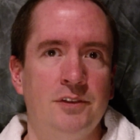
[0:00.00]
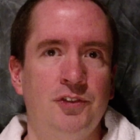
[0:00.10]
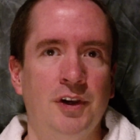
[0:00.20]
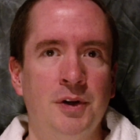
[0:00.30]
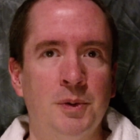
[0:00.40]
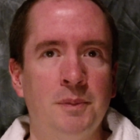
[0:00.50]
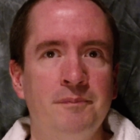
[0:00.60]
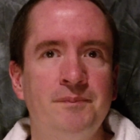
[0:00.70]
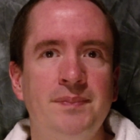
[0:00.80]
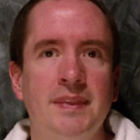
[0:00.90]
So
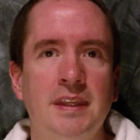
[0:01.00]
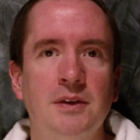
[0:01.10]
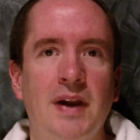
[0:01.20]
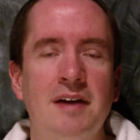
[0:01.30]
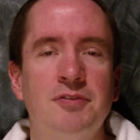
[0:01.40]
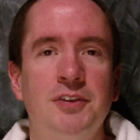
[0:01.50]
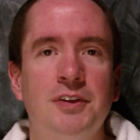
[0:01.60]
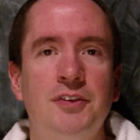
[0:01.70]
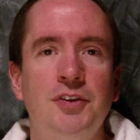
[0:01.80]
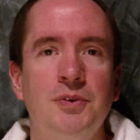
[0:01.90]
you have to
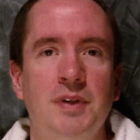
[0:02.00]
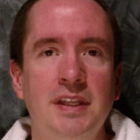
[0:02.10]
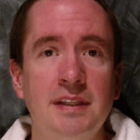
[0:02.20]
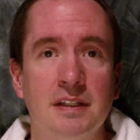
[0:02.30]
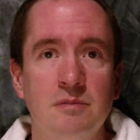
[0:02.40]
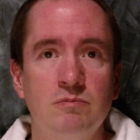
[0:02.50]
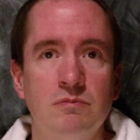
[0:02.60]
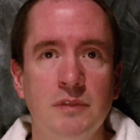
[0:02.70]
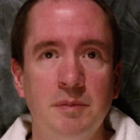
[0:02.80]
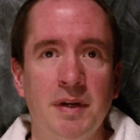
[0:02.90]
tune in.
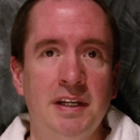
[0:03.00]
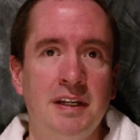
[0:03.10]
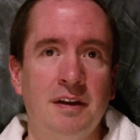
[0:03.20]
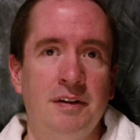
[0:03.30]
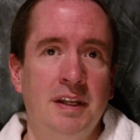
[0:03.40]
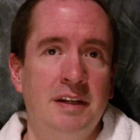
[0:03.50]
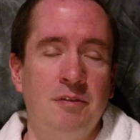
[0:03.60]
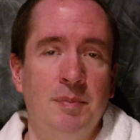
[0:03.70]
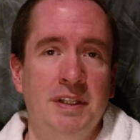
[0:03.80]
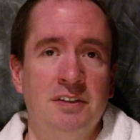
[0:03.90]
You might not
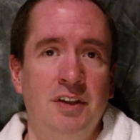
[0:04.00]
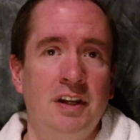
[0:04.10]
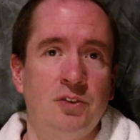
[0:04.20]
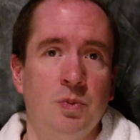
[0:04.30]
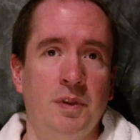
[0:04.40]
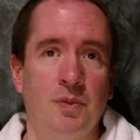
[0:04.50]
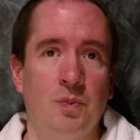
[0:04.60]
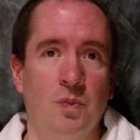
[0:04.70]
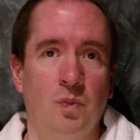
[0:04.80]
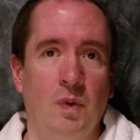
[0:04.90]
even be in touch with
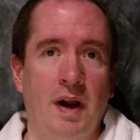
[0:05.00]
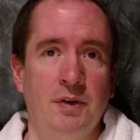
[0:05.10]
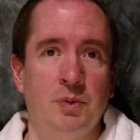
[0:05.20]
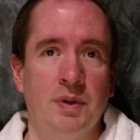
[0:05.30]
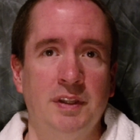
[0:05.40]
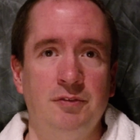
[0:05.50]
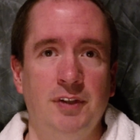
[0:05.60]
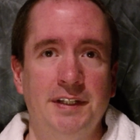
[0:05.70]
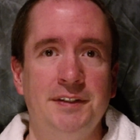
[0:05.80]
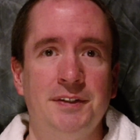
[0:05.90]
how you really
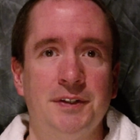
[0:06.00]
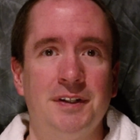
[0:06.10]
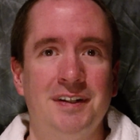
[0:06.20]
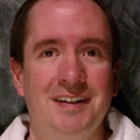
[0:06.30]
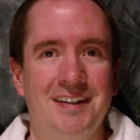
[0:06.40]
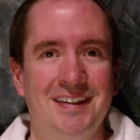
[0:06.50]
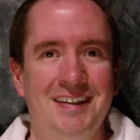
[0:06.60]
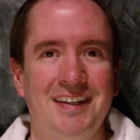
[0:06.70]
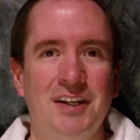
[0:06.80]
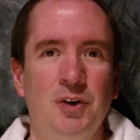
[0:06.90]
feel or
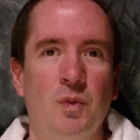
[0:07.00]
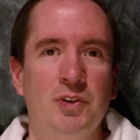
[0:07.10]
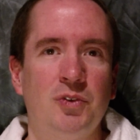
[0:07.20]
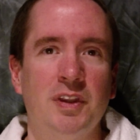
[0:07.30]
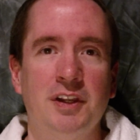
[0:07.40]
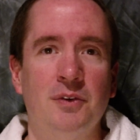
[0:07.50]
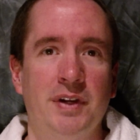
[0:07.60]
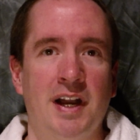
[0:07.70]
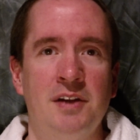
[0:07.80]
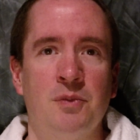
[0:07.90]
what's really
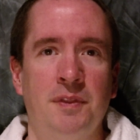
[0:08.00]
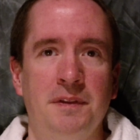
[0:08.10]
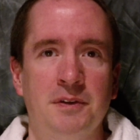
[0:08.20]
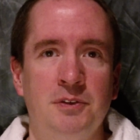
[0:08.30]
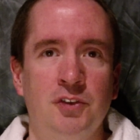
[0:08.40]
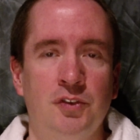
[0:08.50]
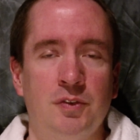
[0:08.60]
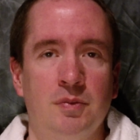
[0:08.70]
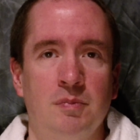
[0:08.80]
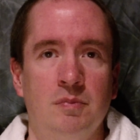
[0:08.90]
going on with you,
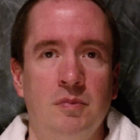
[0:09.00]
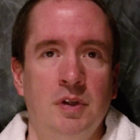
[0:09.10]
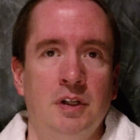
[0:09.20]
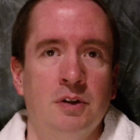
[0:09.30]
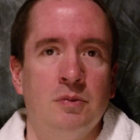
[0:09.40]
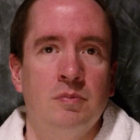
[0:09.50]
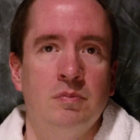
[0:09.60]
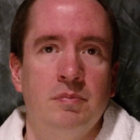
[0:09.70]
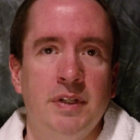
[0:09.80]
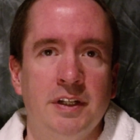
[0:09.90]
just, you know,
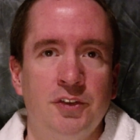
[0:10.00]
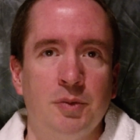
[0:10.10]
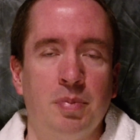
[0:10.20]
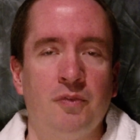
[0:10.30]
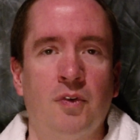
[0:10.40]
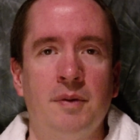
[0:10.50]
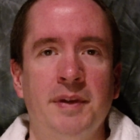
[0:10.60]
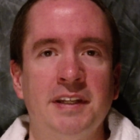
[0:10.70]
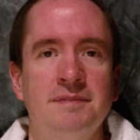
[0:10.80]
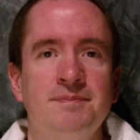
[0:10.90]
because you're
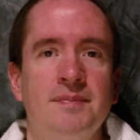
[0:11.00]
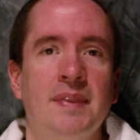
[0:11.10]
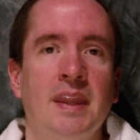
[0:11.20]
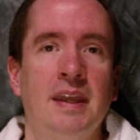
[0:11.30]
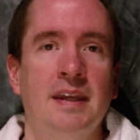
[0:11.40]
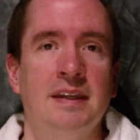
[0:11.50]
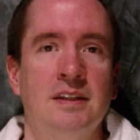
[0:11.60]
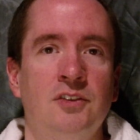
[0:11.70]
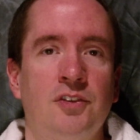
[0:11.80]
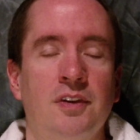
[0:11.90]
performing.
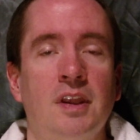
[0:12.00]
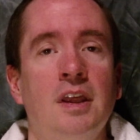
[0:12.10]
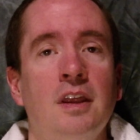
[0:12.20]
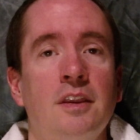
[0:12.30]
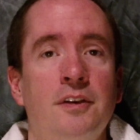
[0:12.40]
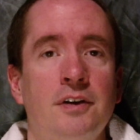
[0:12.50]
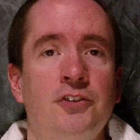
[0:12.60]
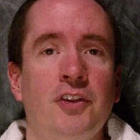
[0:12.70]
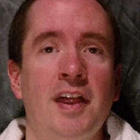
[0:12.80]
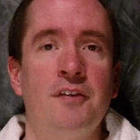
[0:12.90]
And there
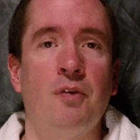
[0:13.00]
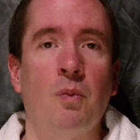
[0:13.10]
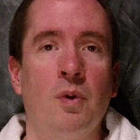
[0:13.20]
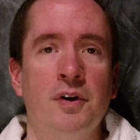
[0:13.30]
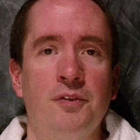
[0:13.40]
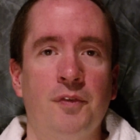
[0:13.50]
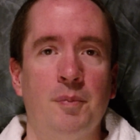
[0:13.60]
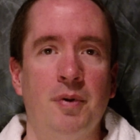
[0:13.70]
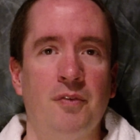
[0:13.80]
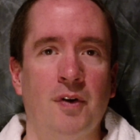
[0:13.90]
is a lot of reward for
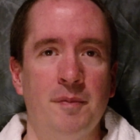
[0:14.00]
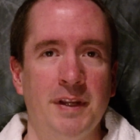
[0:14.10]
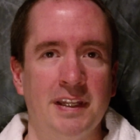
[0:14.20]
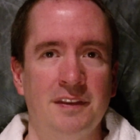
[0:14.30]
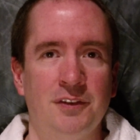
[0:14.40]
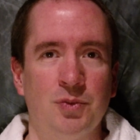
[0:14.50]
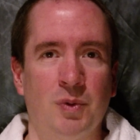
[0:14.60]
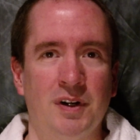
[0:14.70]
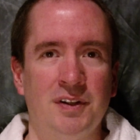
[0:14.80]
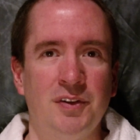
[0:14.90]
performing in this
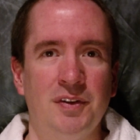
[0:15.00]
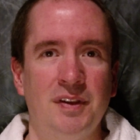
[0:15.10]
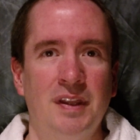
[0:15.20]
world,